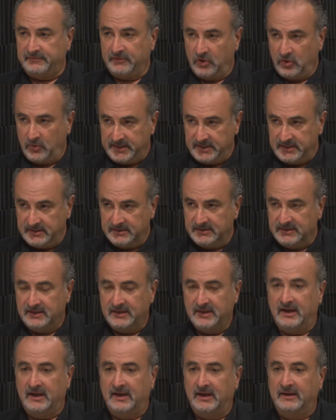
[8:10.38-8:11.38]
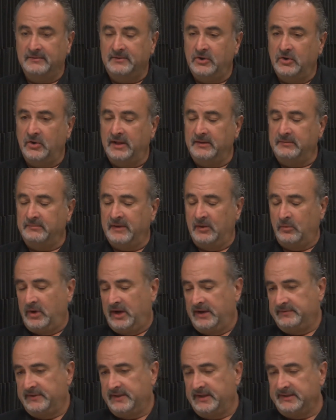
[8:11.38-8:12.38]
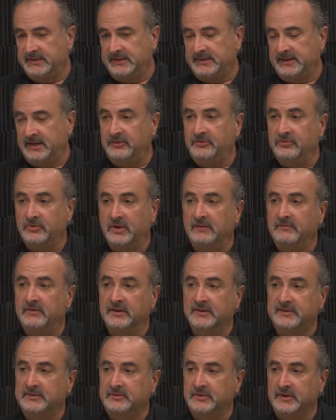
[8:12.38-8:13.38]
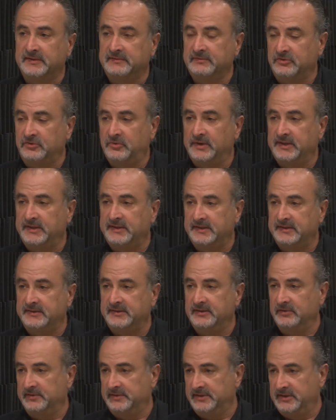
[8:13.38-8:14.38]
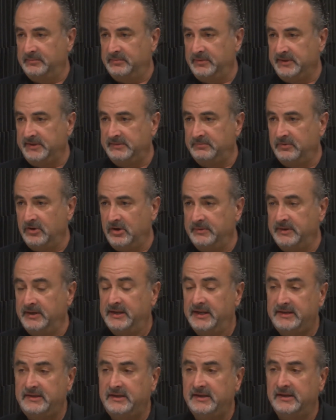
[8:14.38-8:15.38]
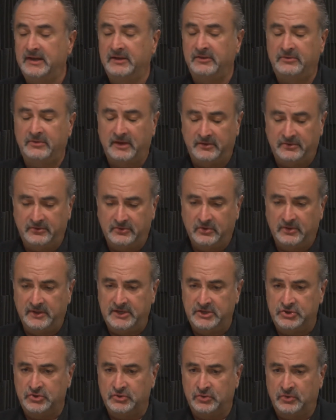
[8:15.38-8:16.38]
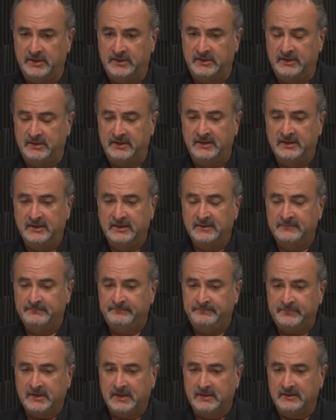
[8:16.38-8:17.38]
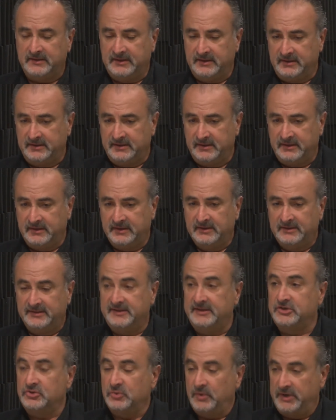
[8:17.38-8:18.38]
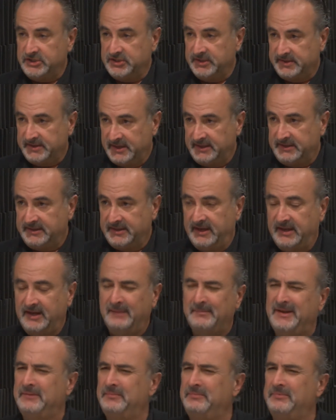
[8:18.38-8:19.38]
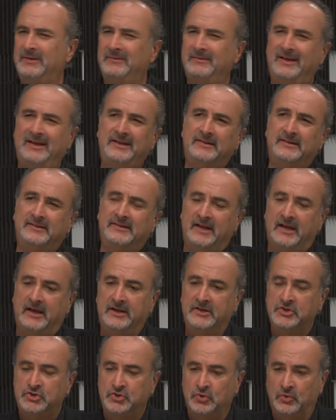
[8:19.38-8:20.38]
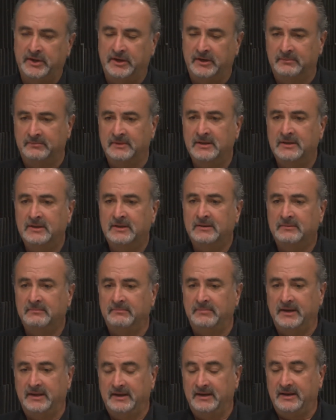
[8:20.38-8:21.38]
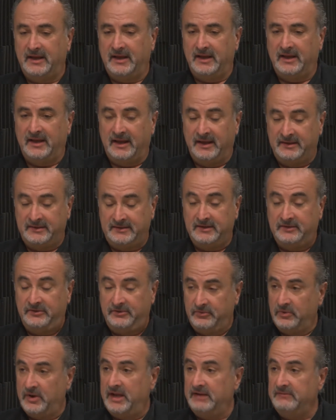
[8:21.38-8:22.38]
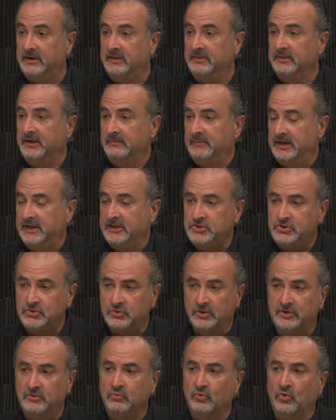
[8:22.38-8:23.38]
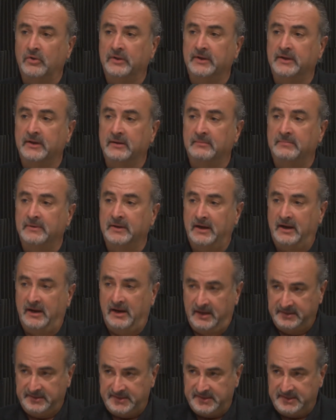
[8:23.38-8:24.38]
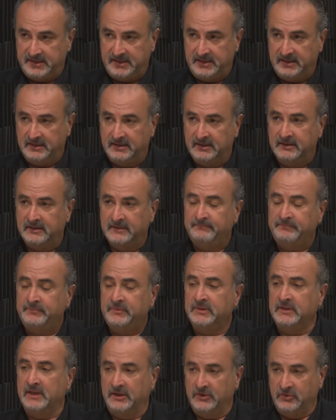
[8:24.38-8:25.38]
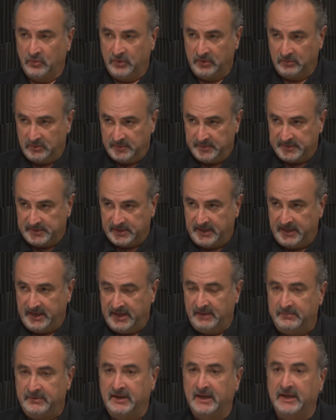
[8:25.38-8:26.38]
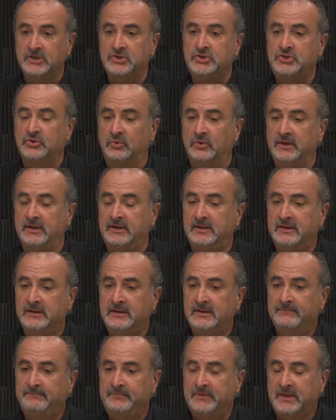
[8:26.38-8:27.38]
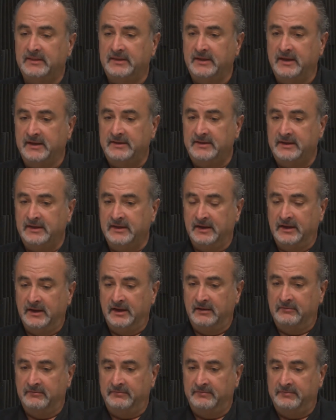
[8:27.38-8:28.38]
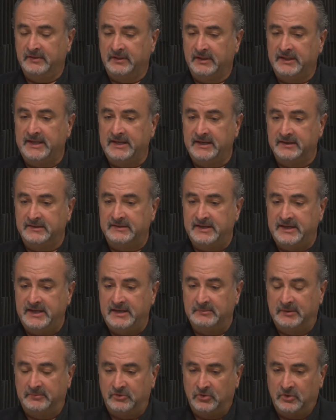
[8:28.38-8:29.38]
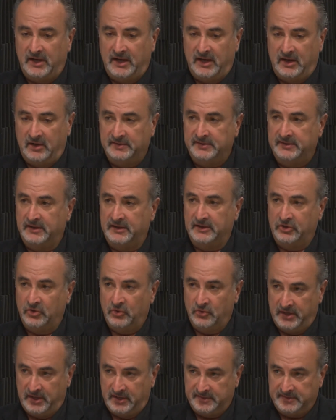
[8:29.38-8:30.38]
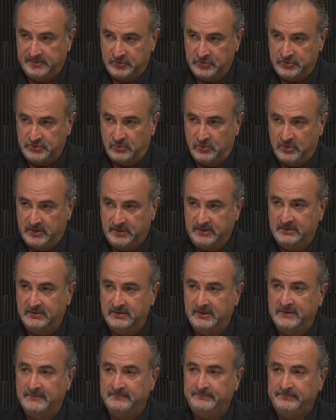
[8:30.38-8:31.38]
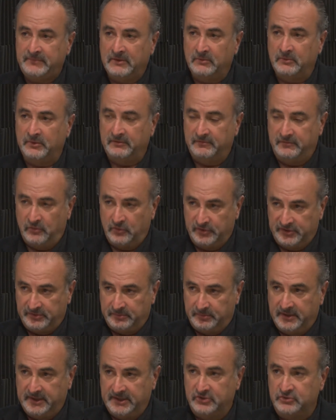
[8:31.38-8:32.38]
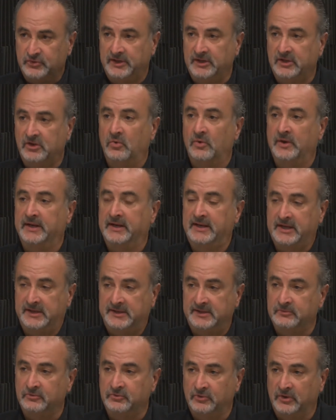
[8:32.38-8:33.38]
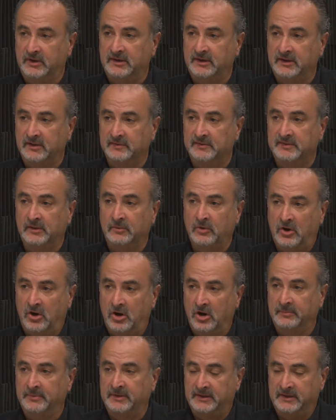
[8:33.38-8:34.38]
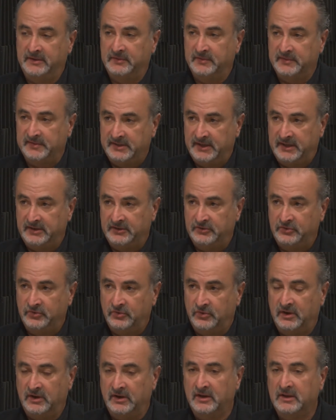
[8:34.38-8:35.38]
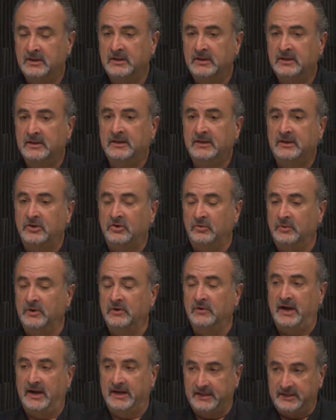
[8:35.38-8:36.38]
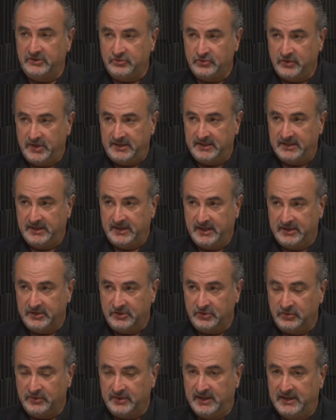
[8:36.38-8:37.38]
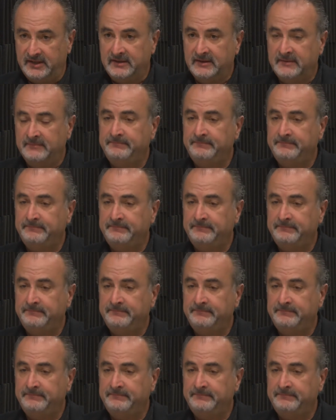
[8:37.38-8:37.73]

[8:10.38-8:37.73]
flowing. My wife likes to say I thrived on stress for 26 years on the police department, and I did. I thoroughly enjoyed the situations like that. I mean, I hate to say I enjoyed them, but I did thrive on them. I enjoyed rolling up on a hot scene, not knowing what was going to happen. I enjoyed the idea of leading a team up to a house on a no-knock search warrant with a forcible entry to go in and catch some drug dealers that were armed on the other side of the door. We were highly trained on how to do that.